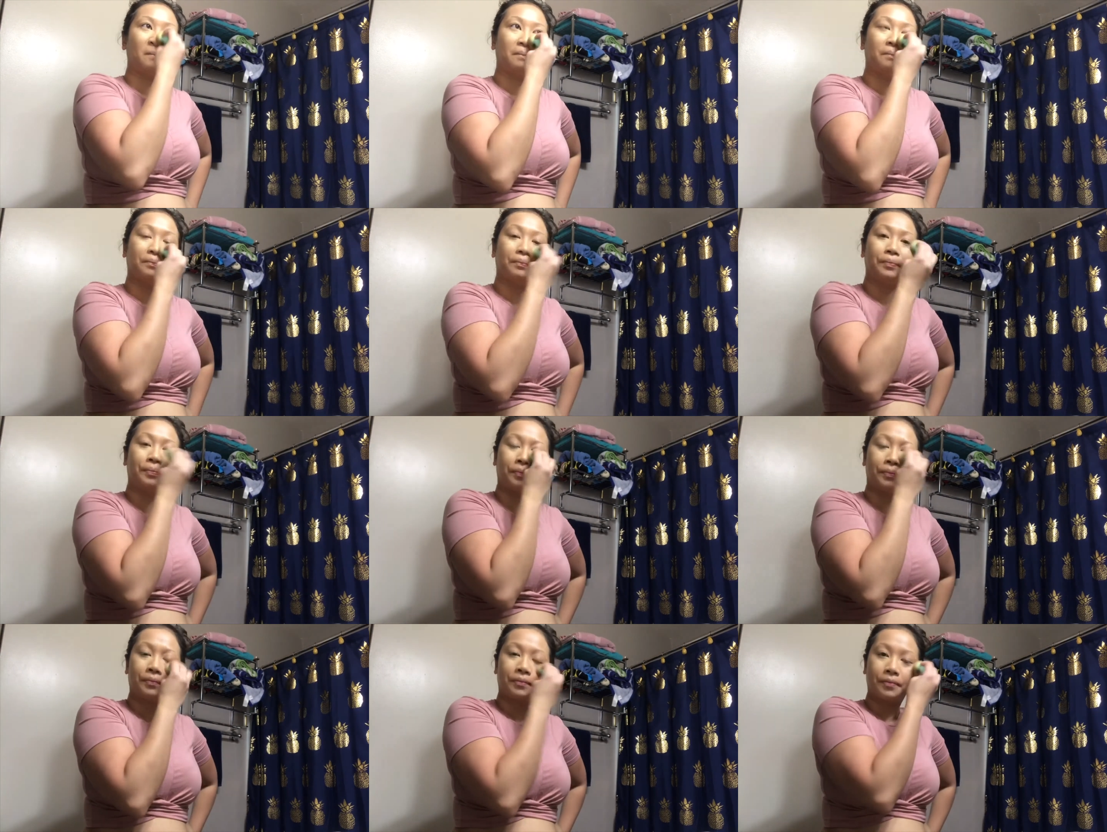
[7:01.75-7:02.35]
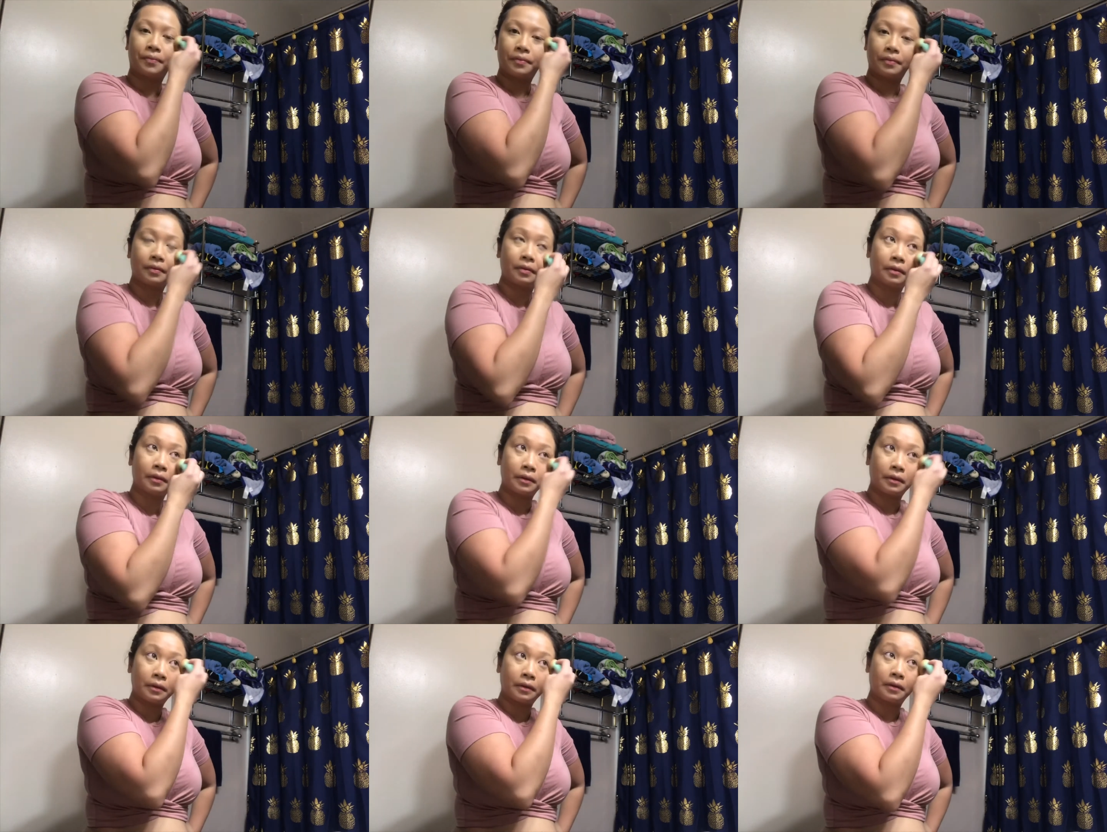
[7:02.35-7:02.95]

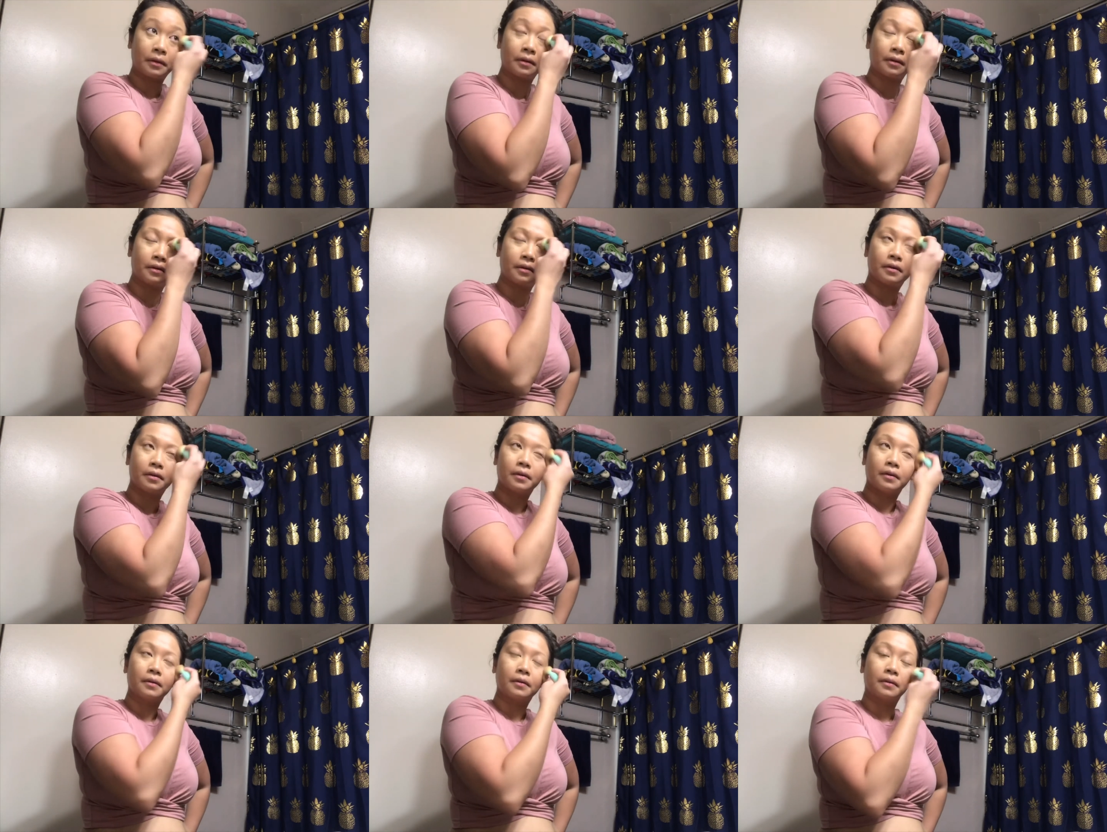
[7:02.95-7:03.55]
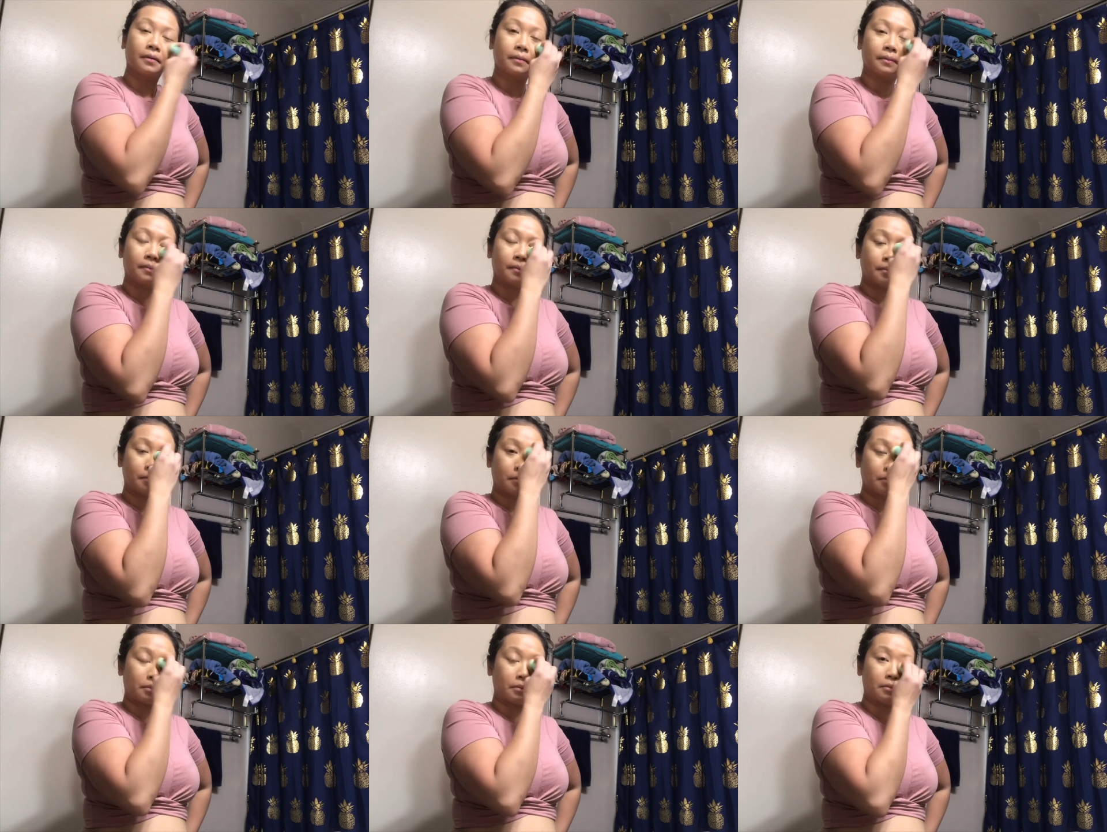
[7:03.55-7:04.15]

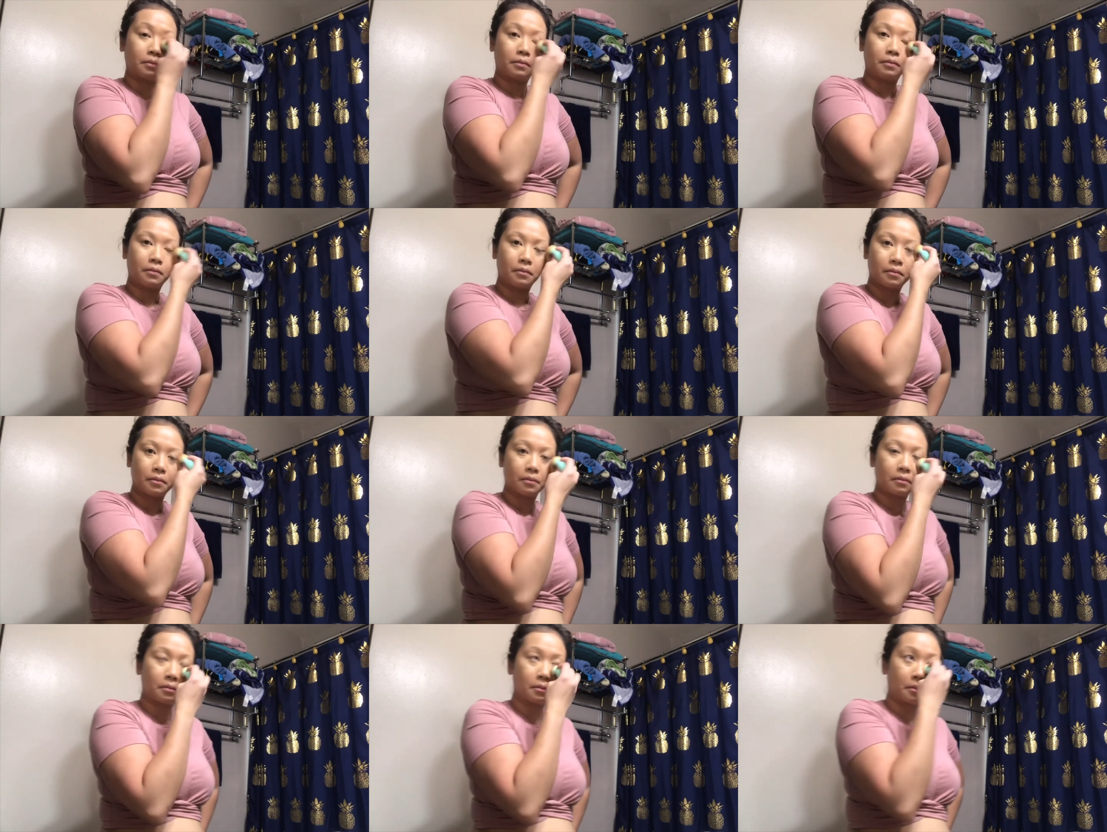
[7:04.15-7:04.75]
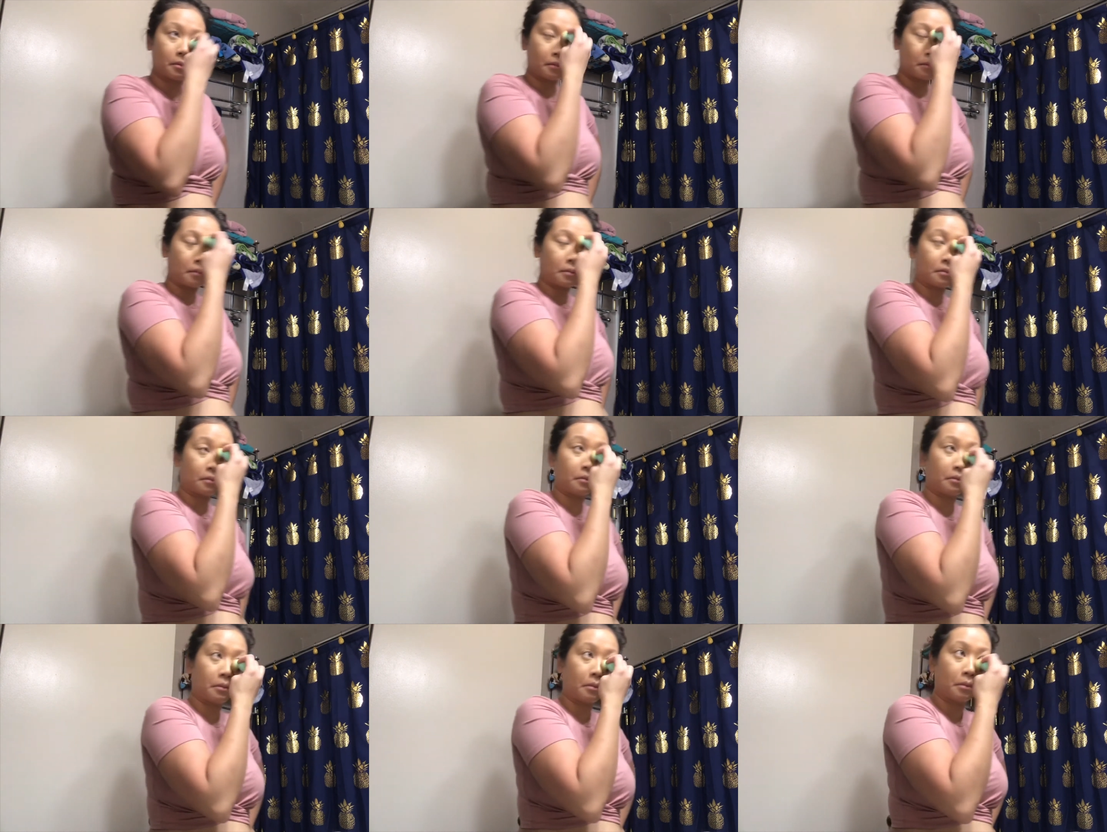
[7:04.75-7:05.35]

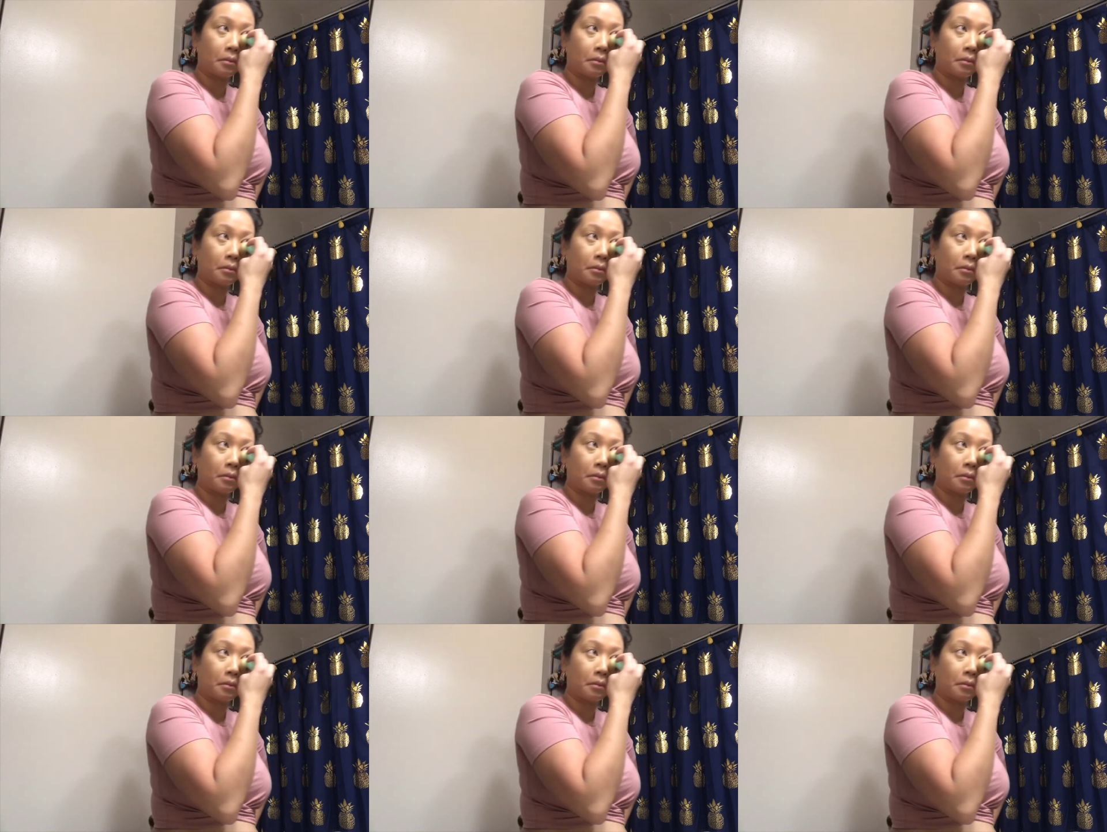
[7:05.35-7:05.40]
Nobody speaks.